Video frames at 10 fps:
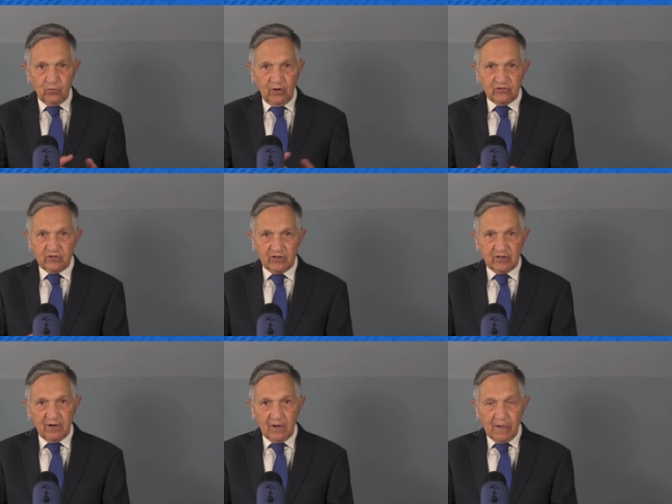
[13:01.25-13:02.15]
twist it
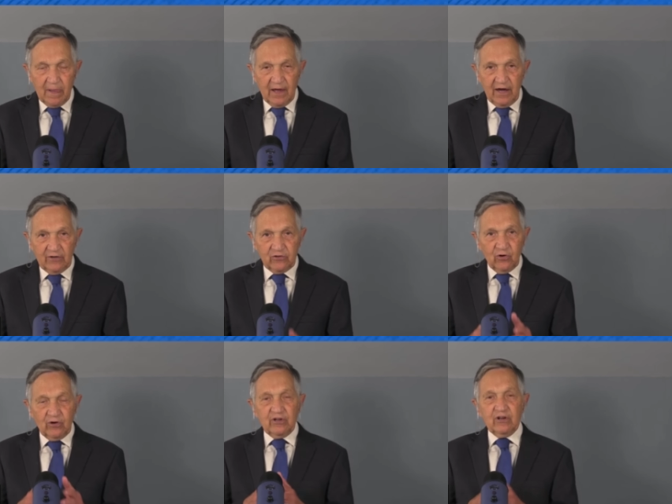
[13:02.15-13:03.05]
and
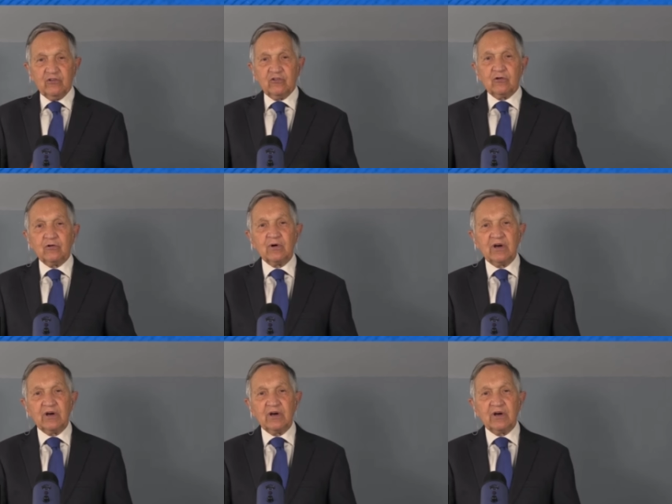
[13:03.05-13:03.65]
turn it into